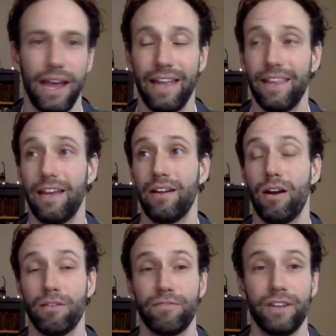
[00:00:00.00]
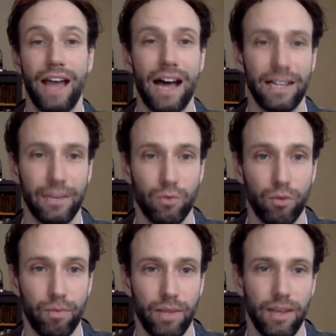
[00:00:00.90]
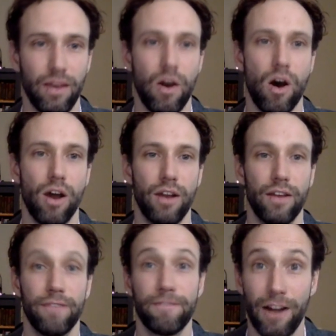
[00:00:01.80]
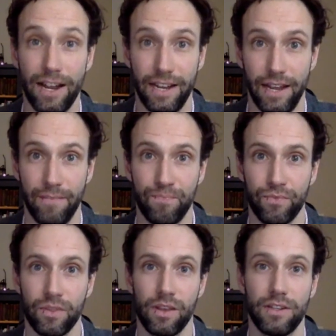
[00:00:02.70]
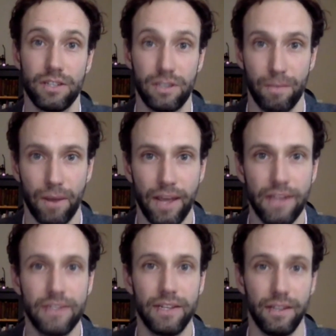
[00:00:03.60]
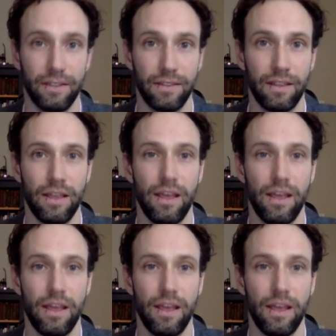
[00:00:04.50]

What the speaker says: And then our finale will be on Friday, December 18th.